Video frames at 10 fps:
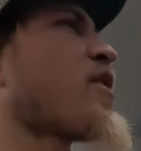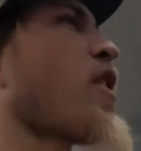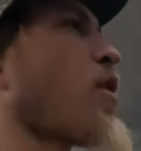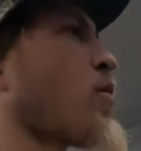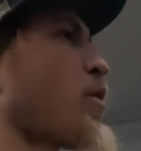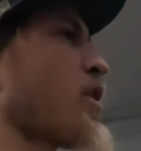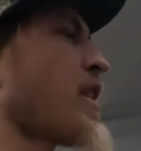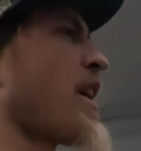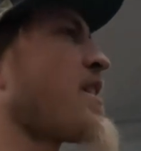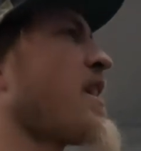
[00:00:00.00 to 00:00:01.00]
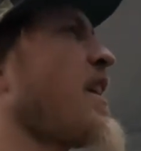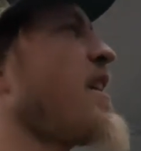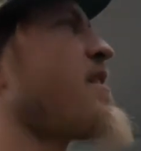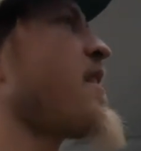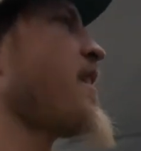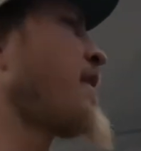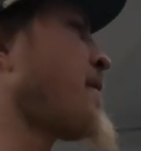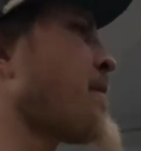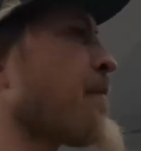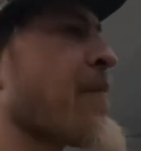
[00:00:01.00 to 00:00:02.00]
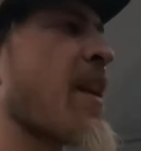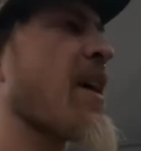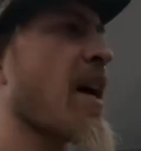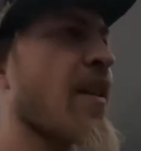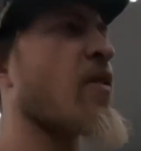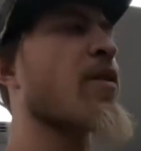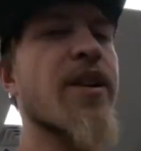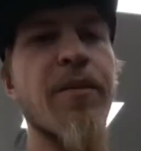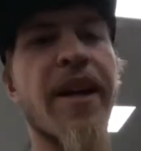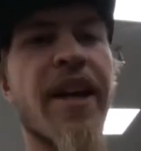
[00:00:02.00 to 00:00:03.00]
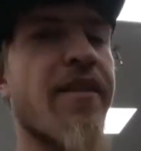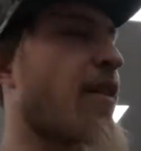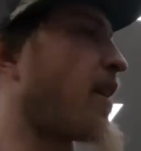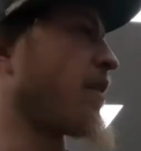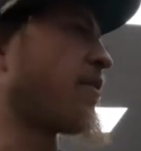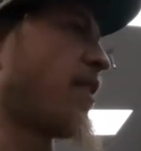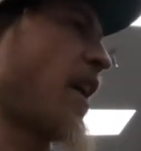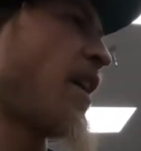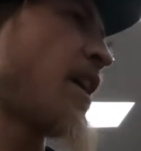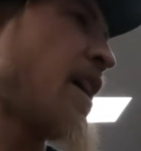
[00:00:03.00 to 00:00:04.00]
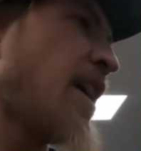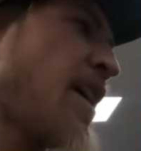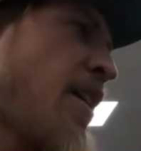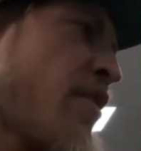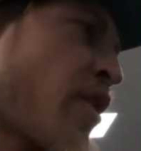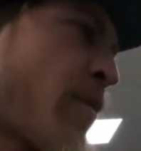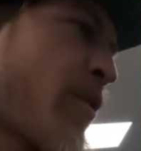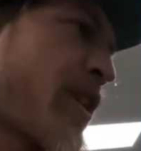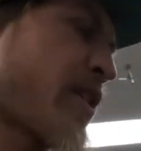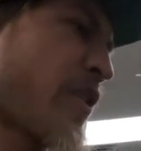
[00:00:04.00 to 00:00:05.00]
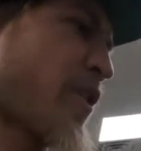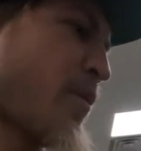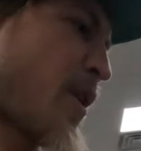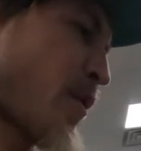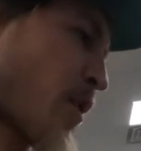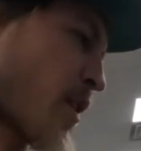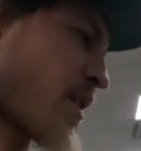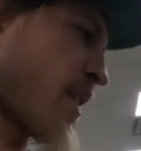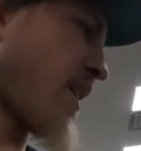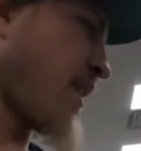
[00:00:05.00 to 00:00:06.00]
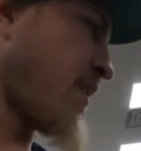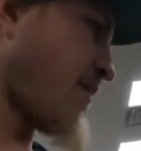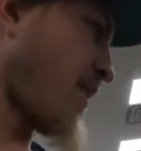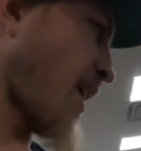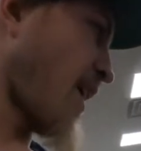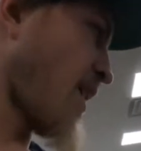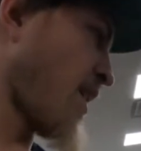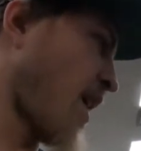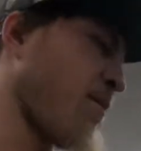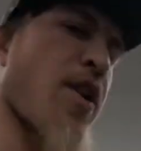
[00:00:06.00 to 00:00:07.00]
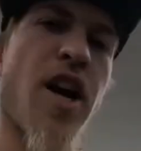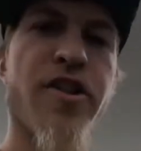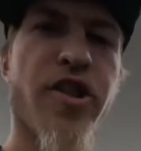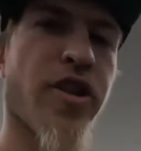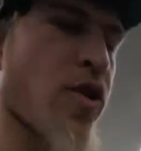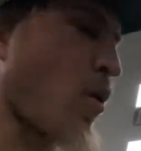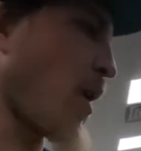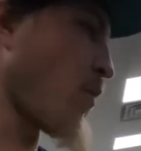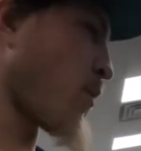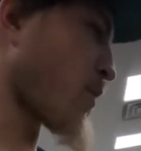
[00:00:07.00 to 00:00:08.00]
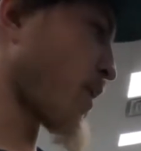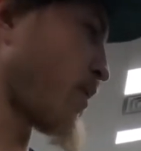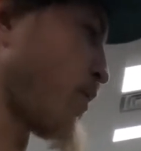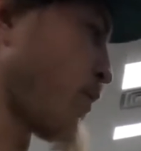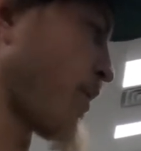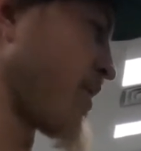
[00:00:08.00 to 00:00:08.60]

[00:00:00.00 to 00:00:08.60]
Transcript: all real nice and easy. I think we're gonna make everything fit. Turbo needs a little bit of work to get it to fit. I'm not sure quite what we're gonna do with